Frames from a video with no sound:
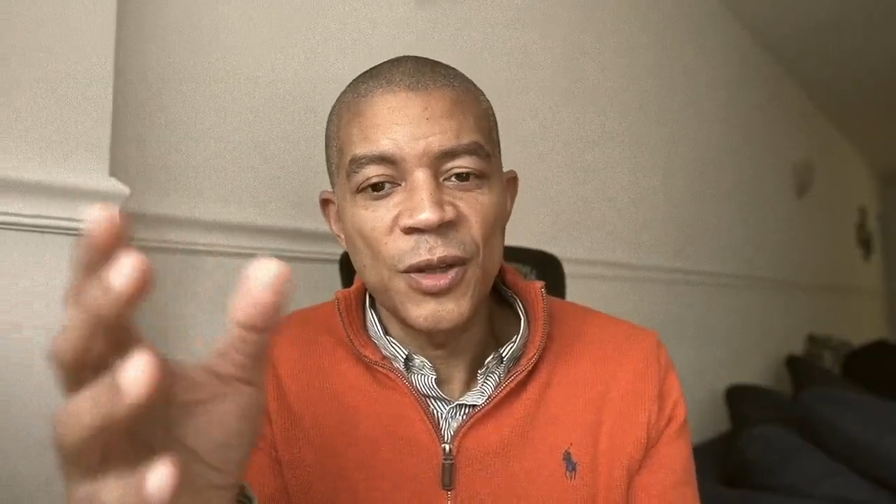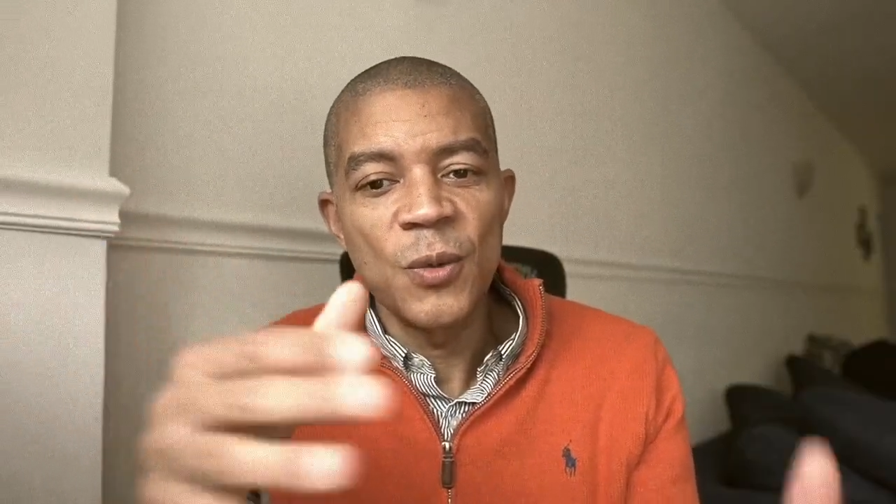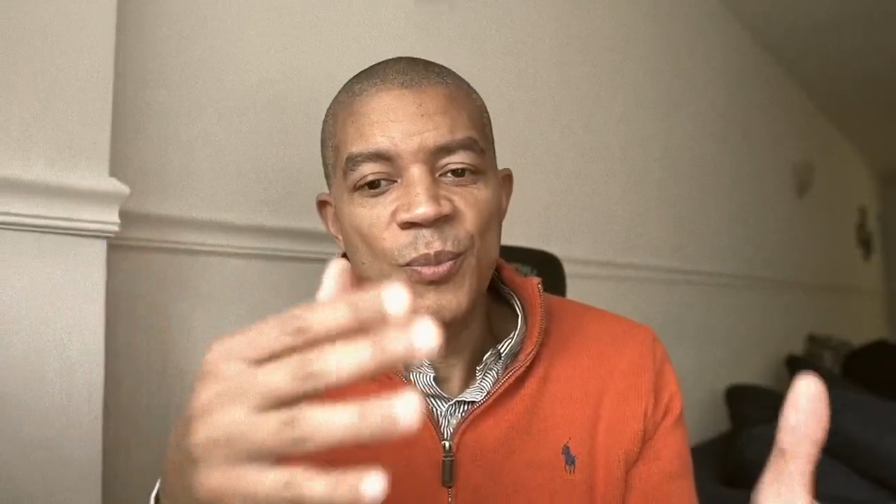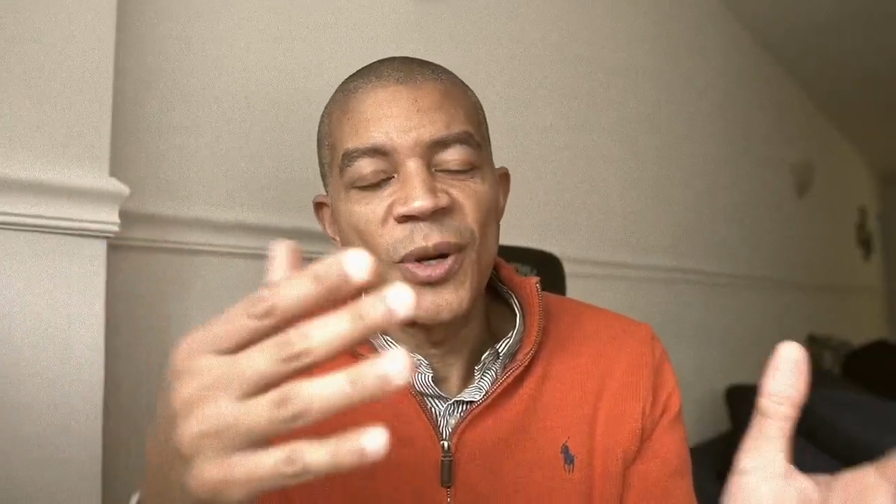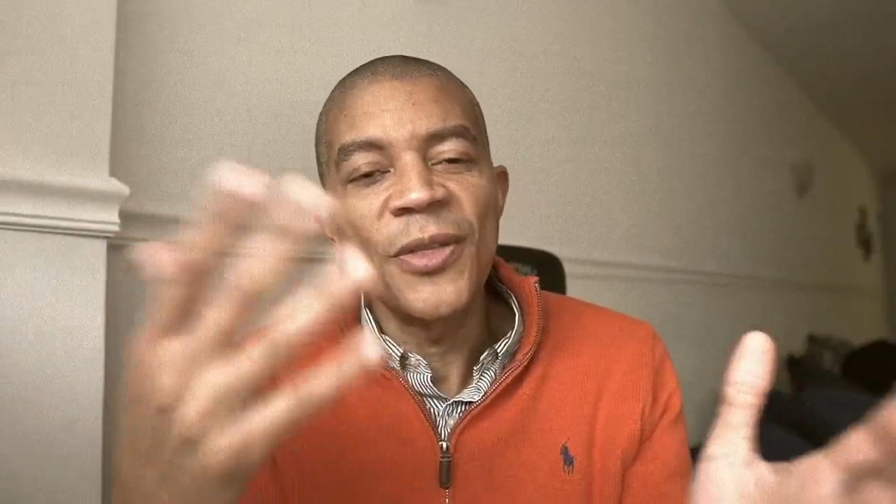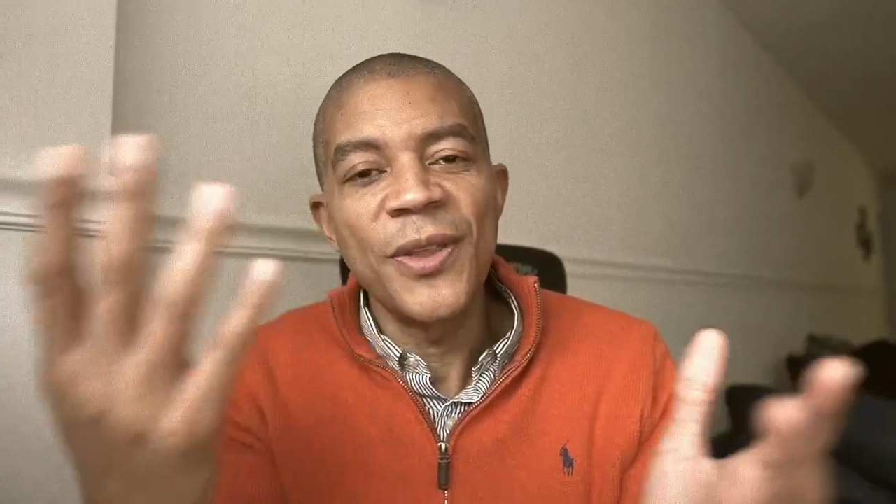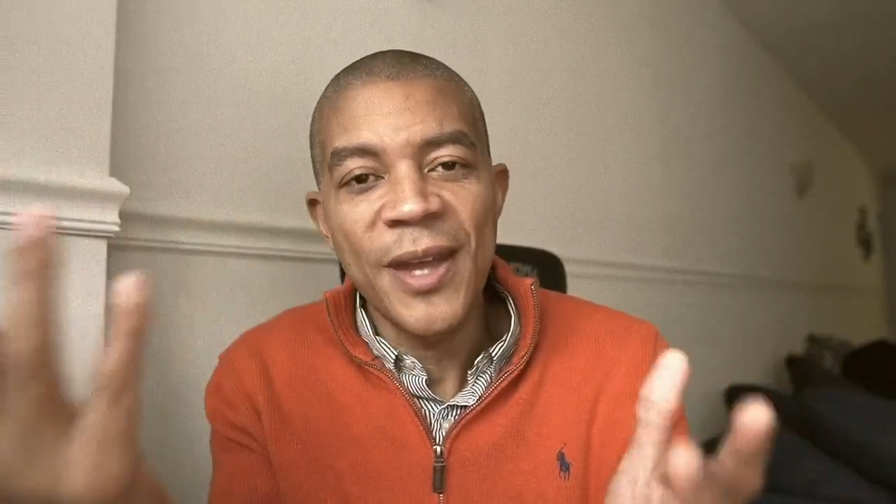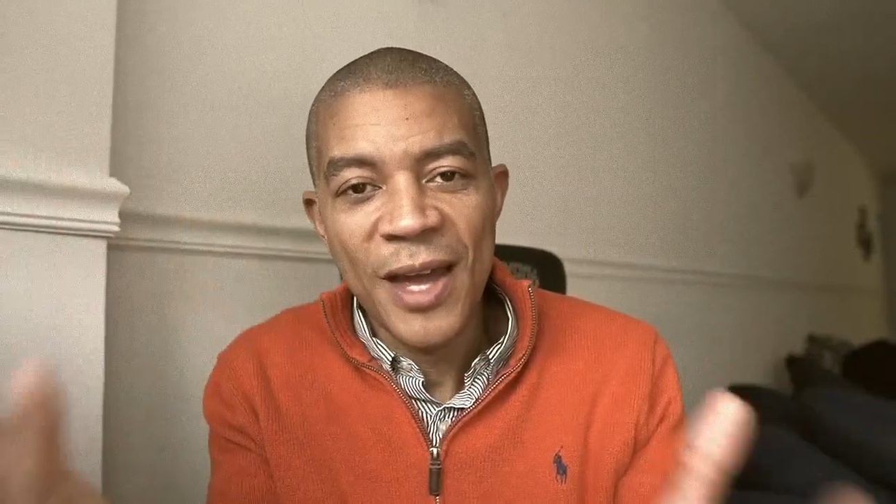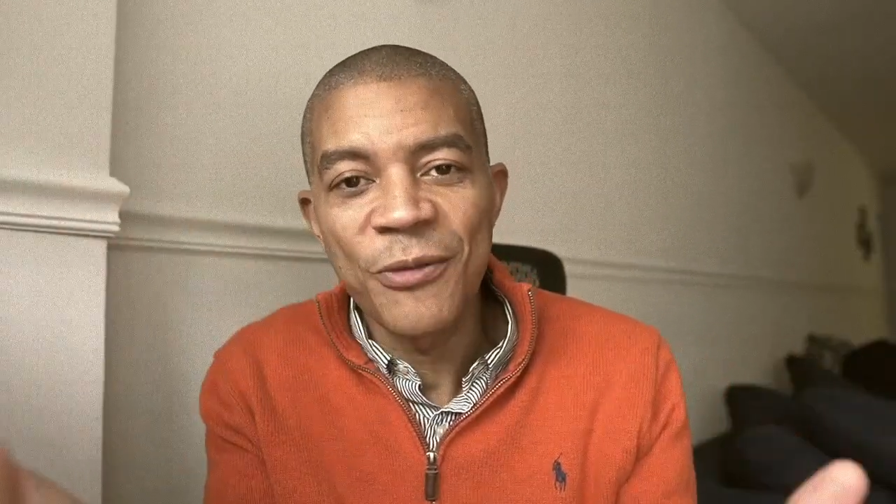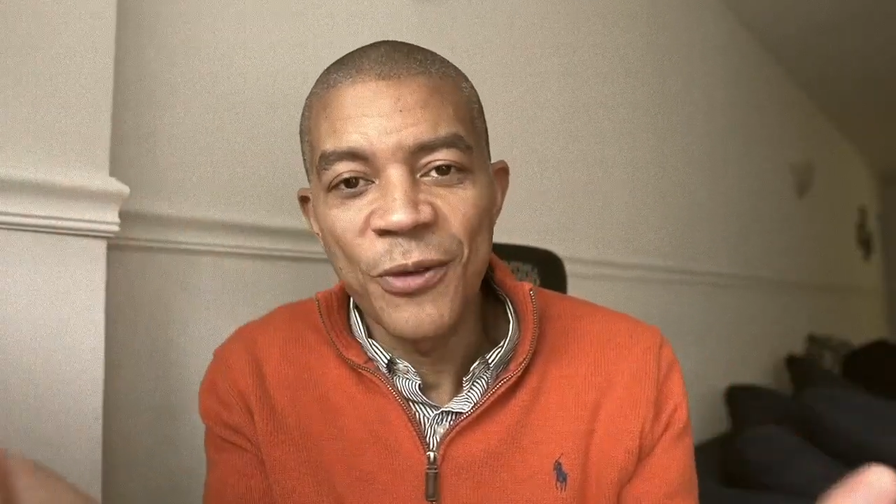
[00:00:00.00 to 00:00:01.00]
you put the
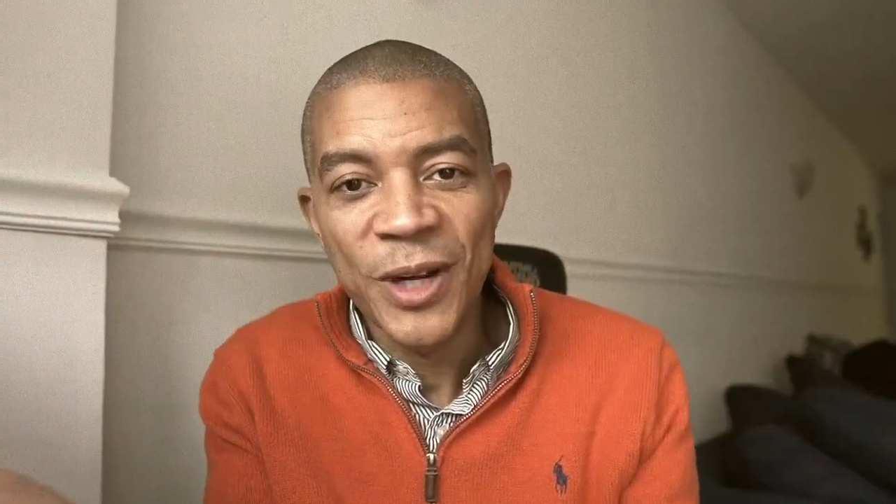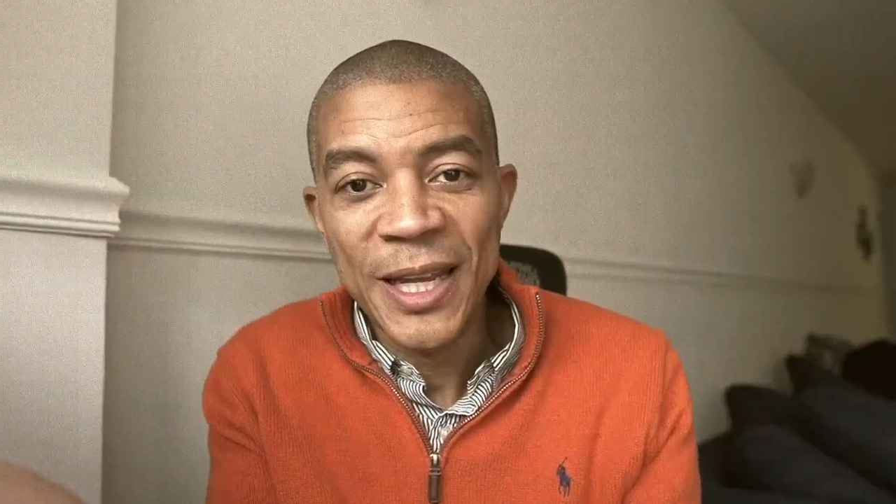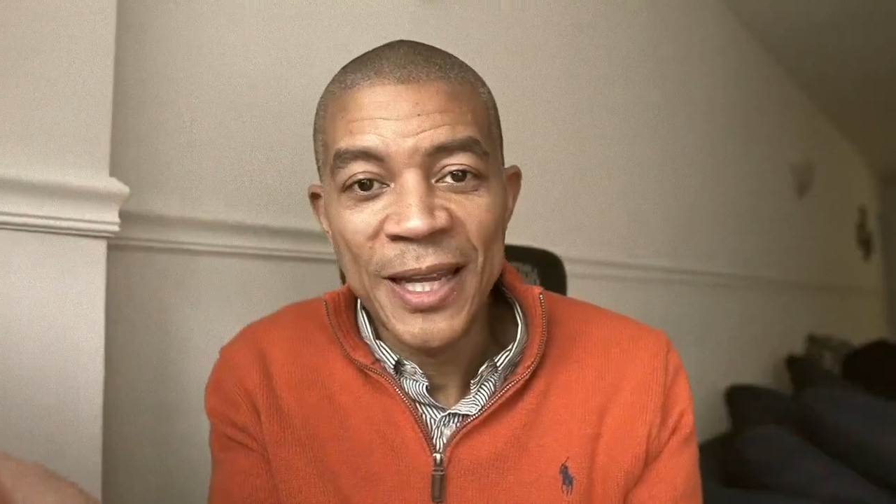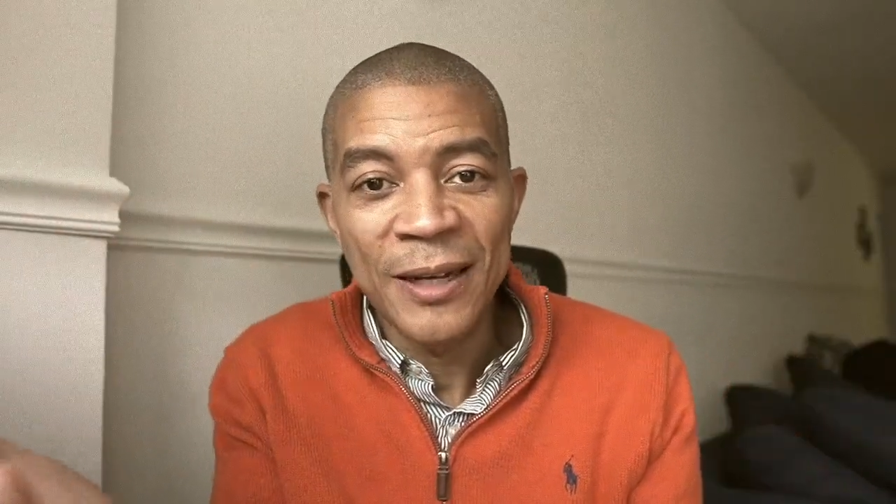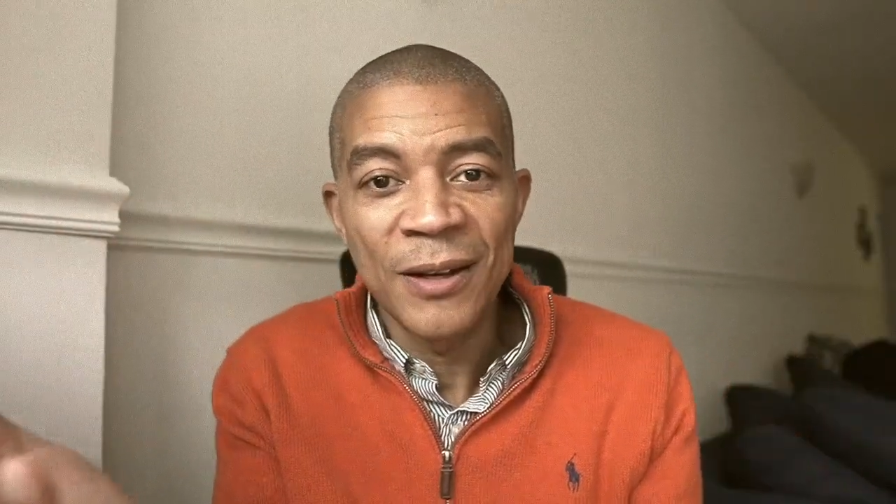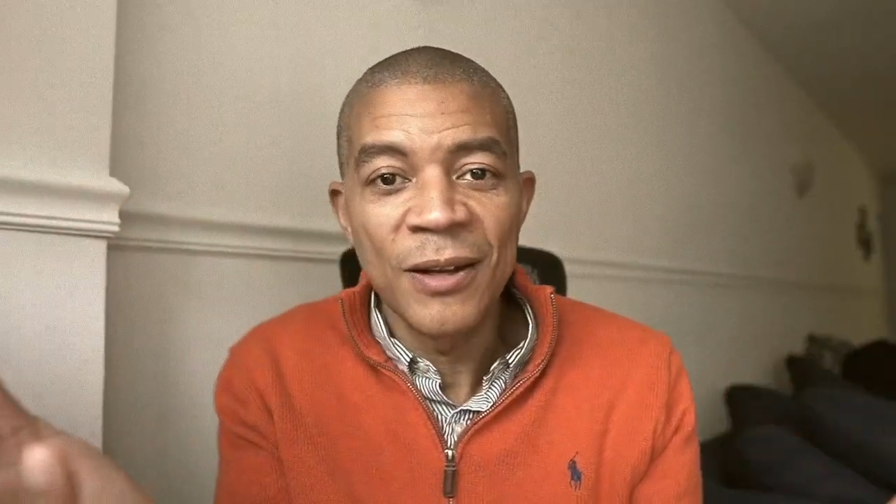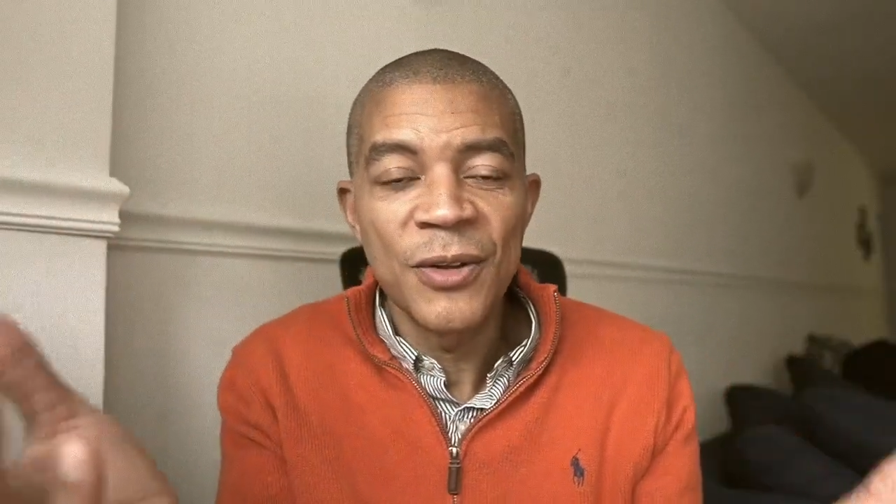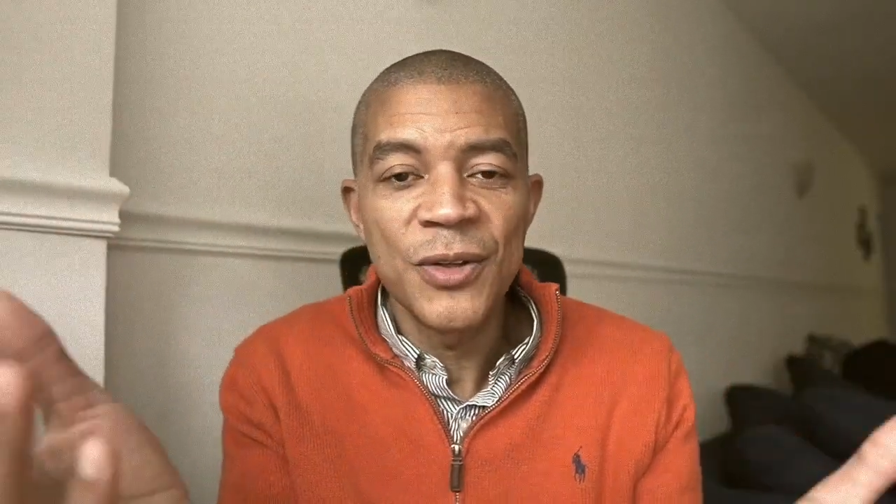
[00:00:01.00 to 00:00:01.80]
effort in